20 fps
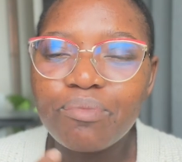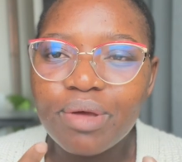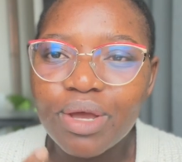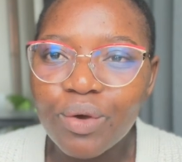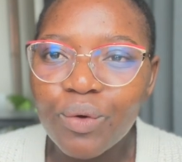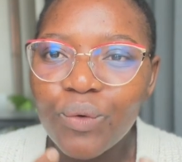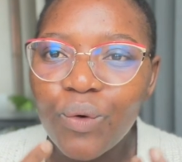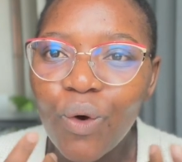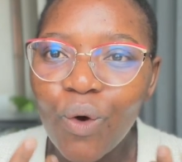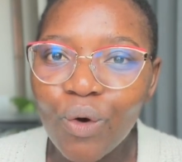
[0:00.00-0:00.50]

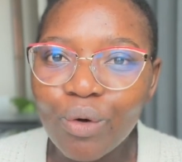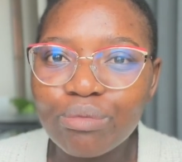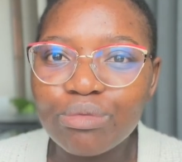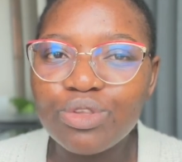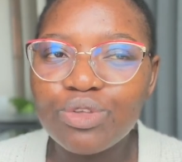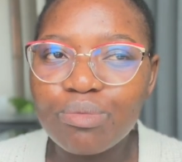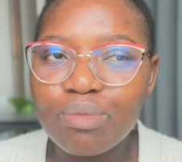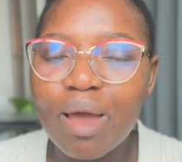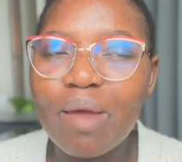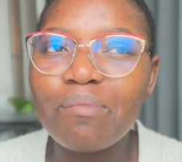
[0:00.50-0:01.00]
back home
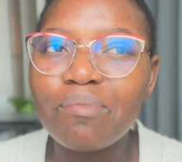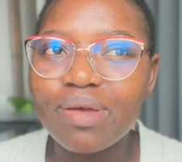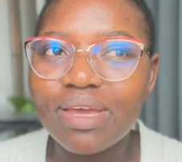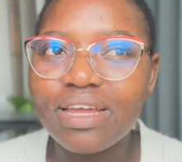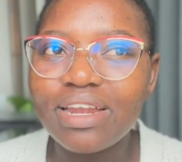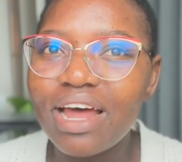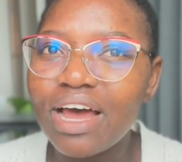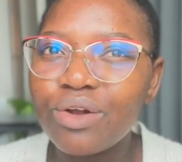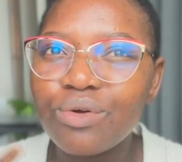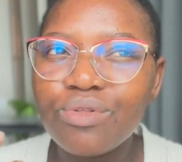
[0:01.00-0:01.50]
to my
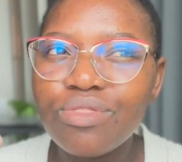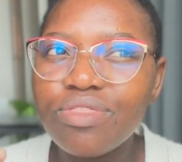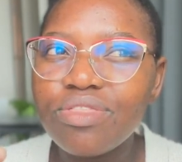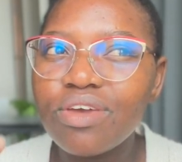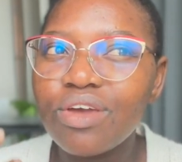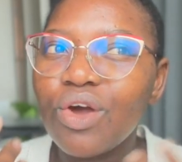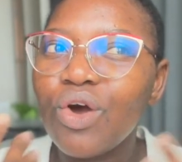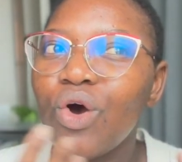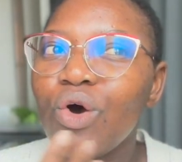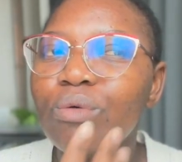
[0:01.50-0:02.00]
bed. I don't
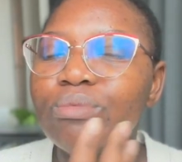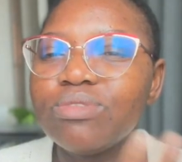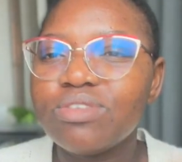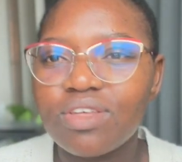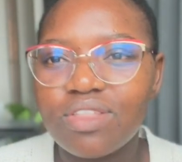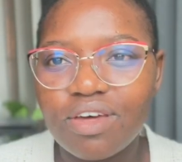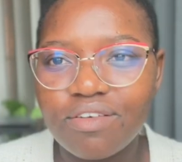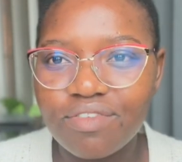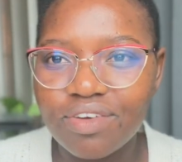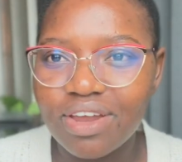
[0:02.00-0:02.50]
think home
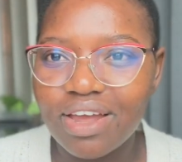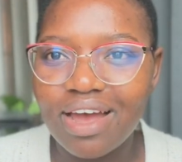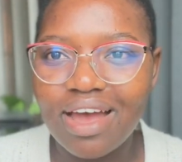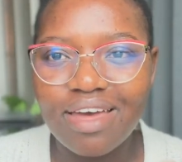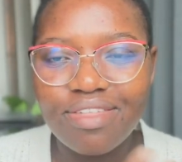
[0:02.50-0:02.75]
South Africa,